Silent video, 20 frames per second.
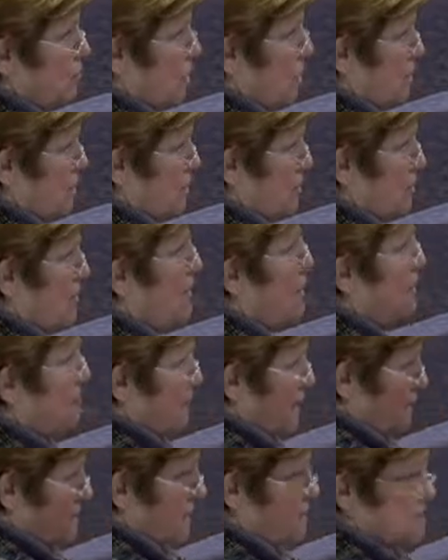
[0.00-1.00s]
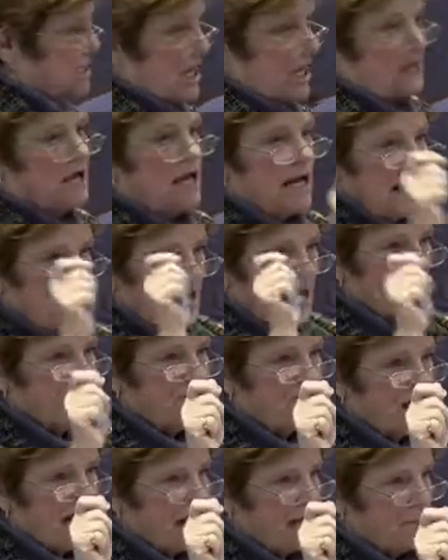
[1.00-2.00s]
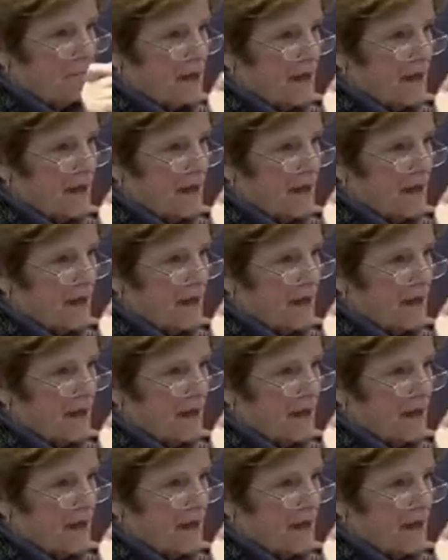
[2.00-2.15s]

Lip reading: longer. Enough said. If I had a